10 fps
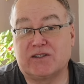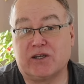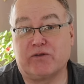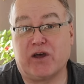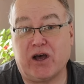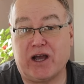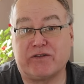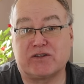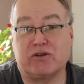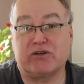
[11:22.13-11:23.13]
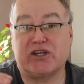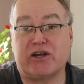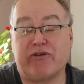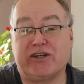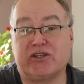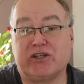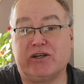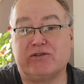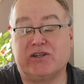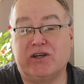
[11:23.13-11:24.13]
So the higher the solar generation
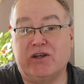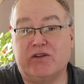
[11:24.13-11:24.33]
goes,